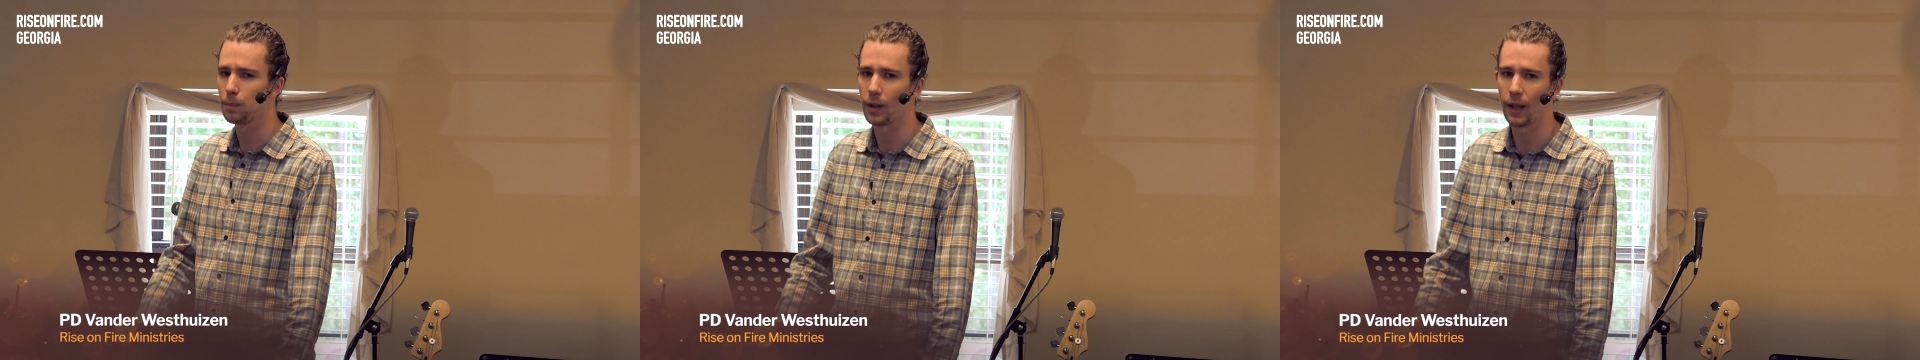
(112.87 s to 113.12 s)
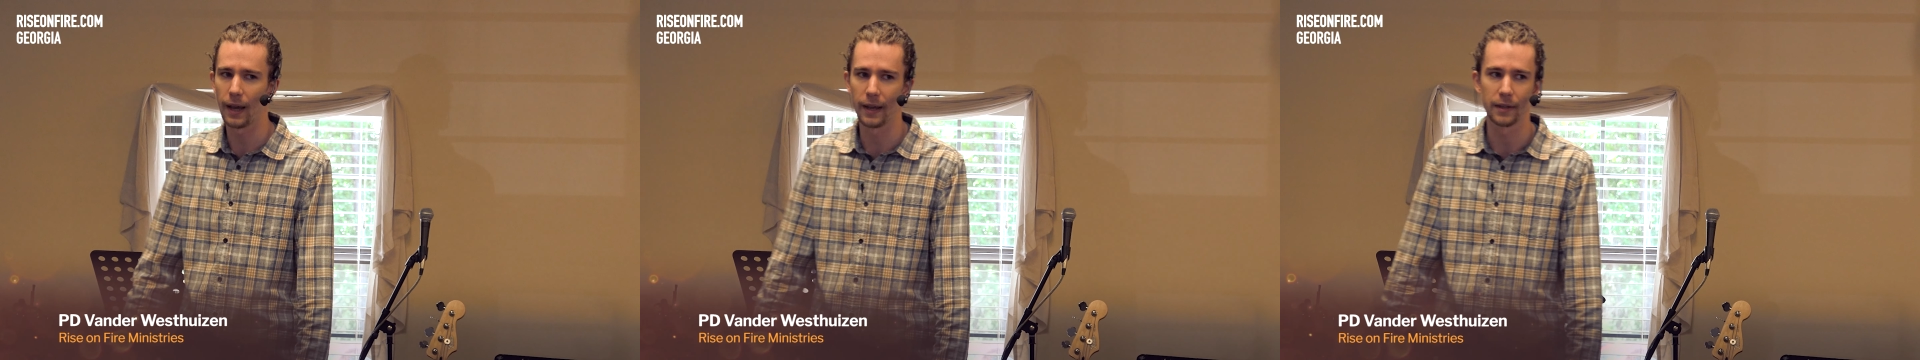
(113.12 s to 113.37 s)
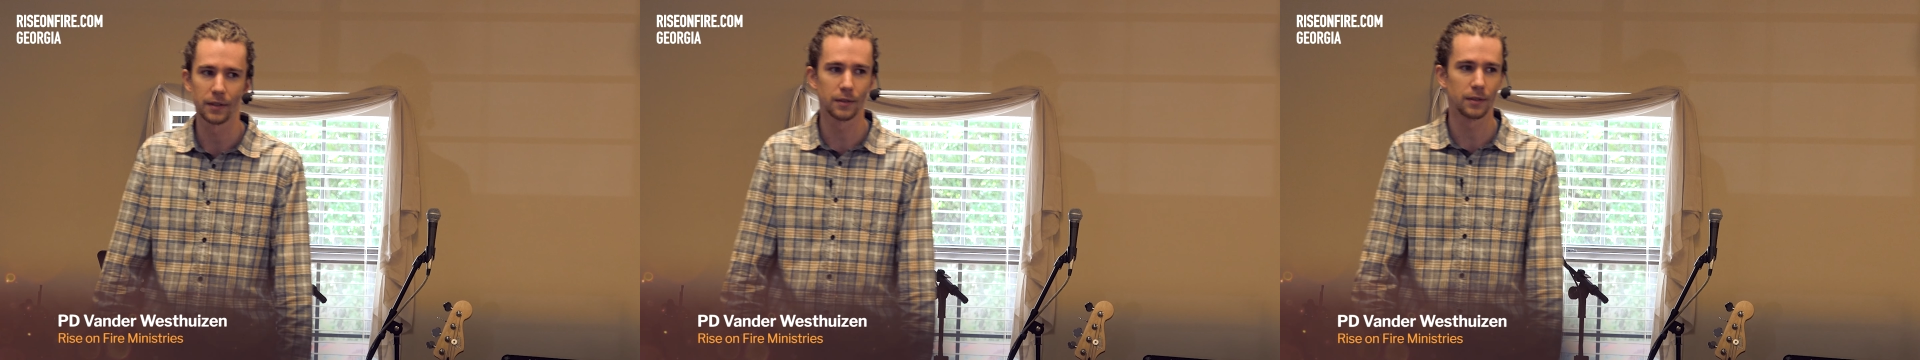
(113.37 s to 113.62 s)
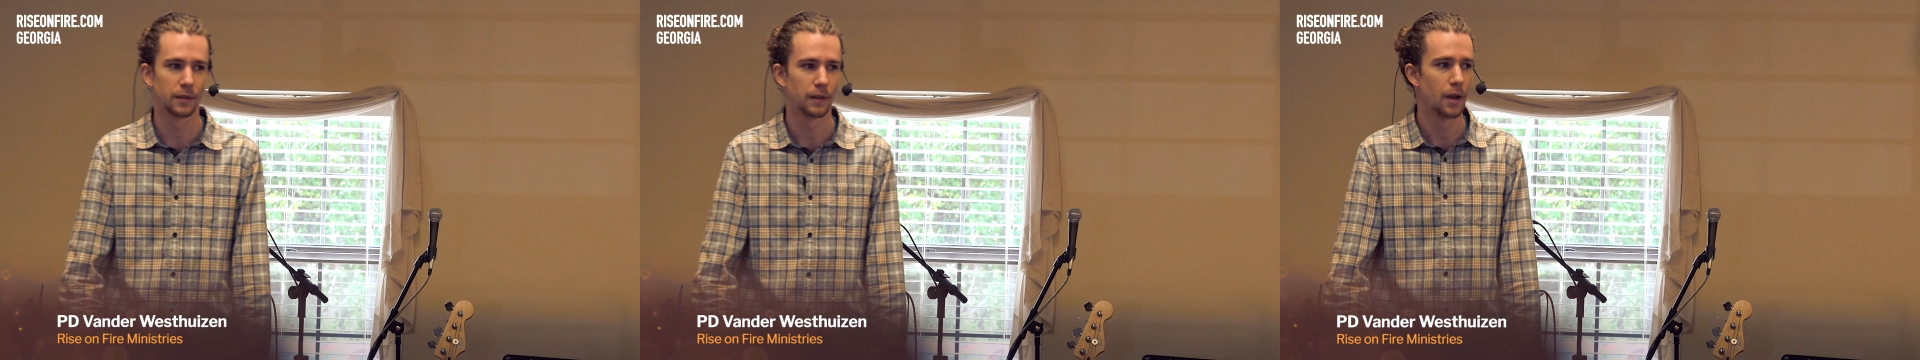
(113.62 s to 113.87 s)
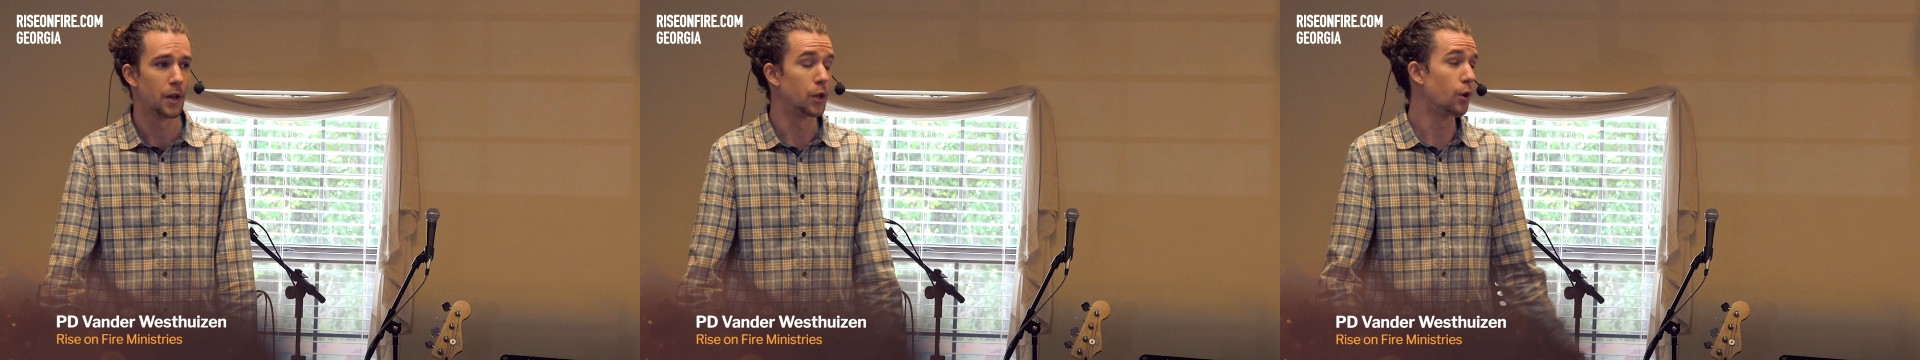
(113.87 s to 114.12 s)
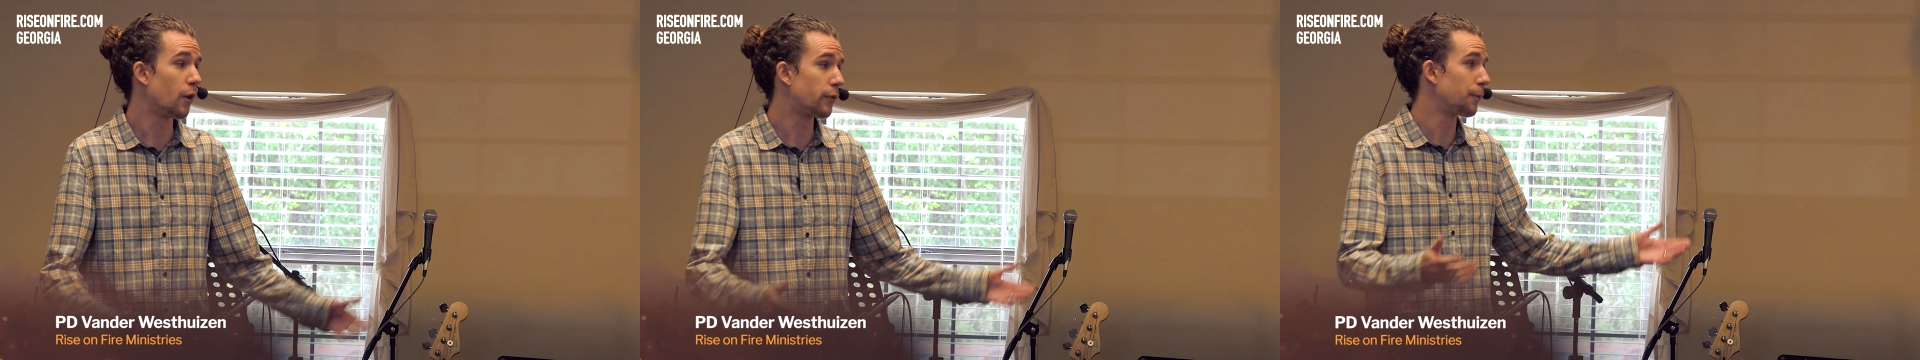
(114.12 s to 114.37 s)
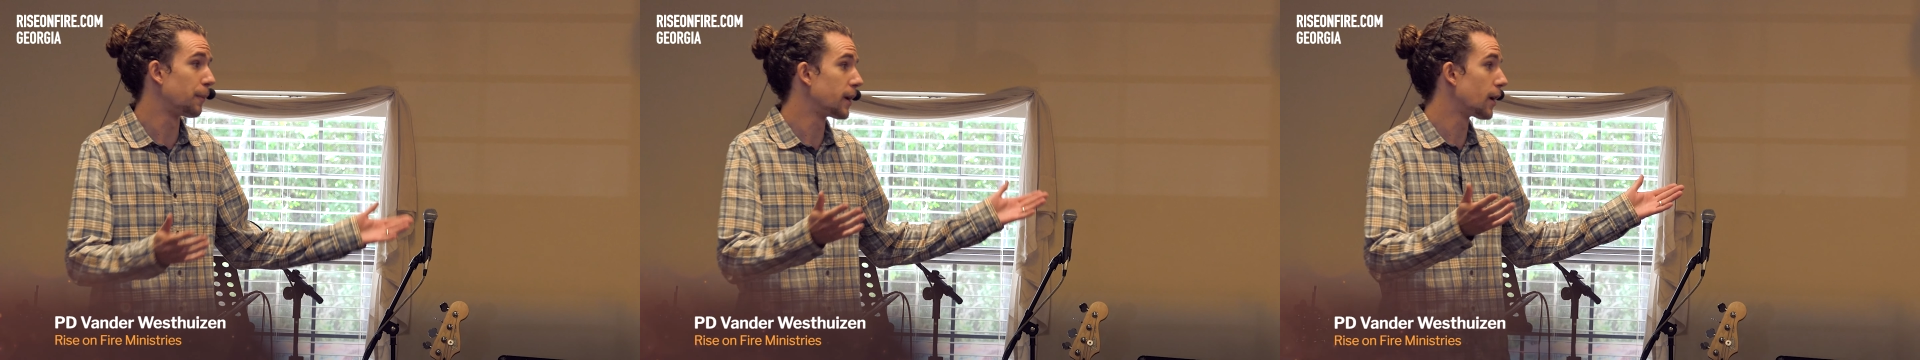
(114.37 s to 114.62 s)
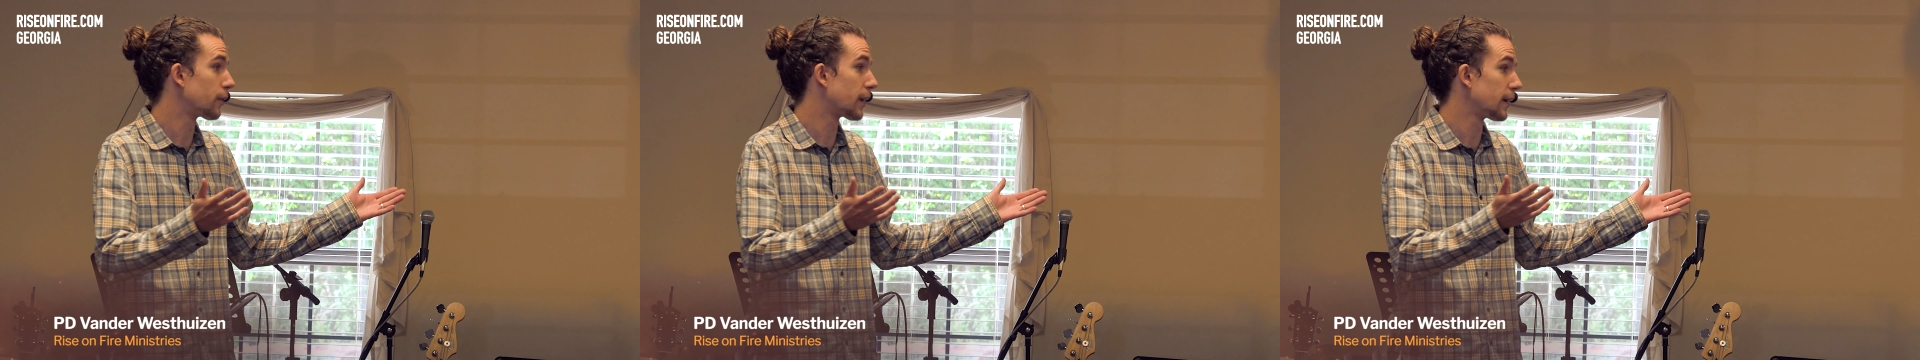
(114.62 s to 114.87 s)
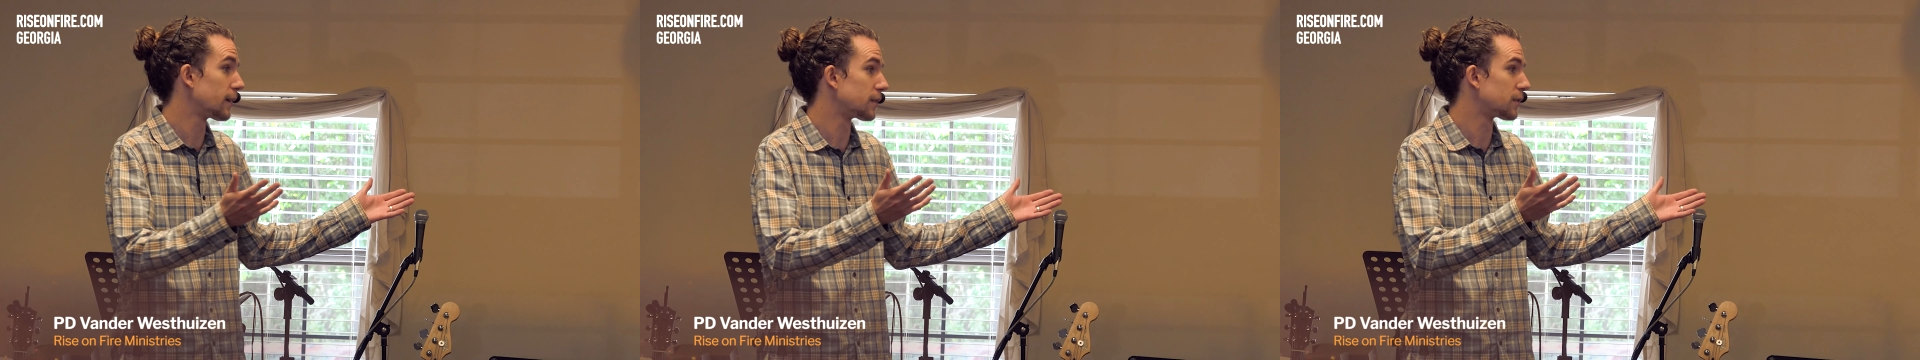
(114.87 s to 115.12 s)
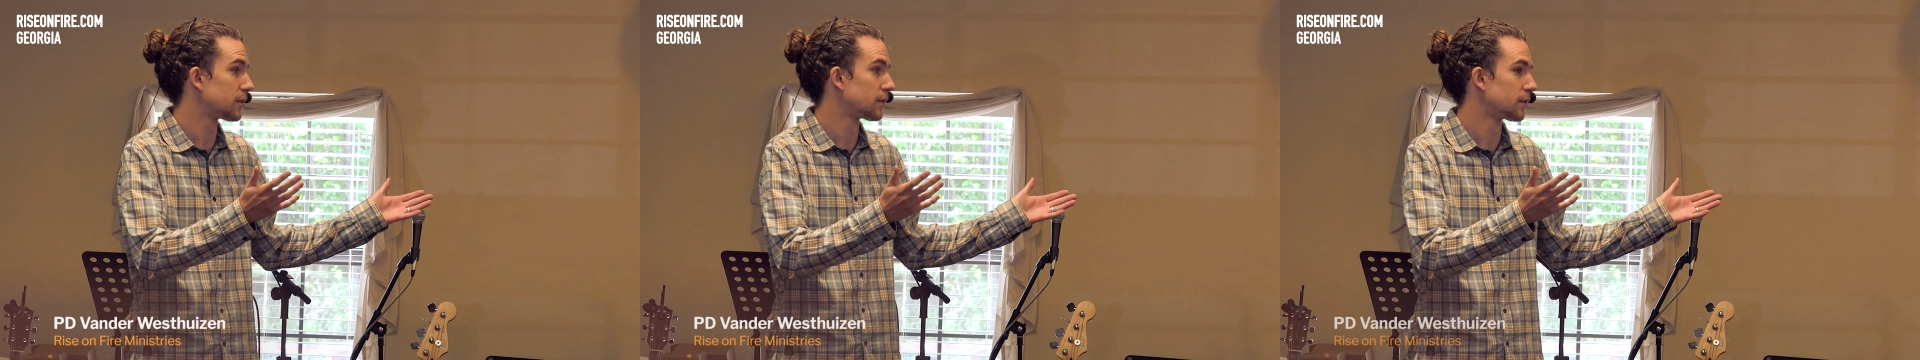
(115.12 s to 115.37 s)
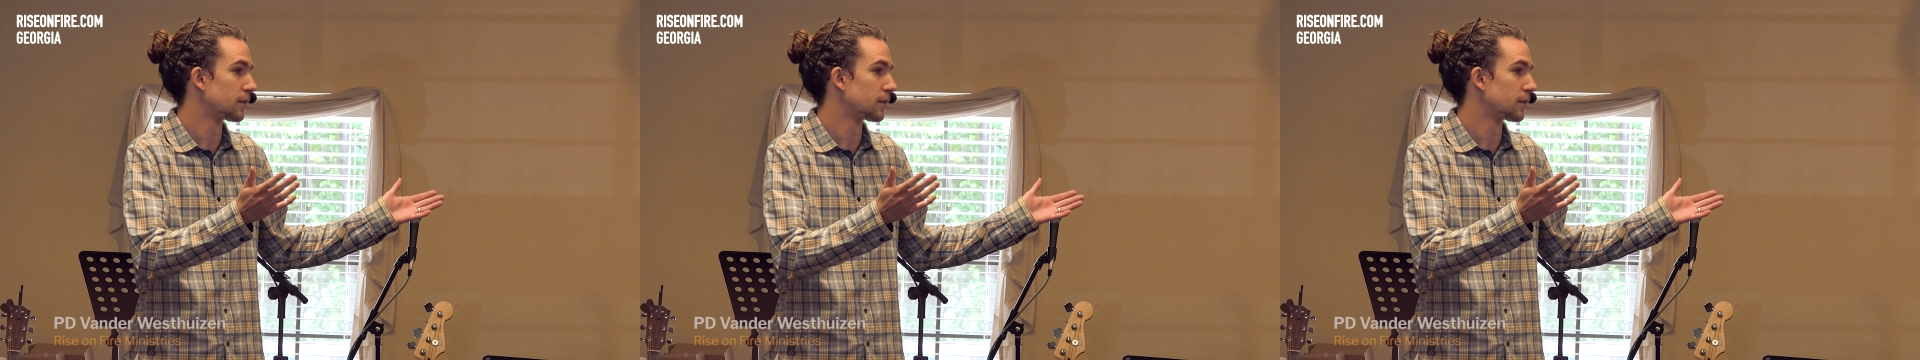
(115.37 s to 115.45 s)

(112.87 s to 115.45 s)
place, you offered me no kiss,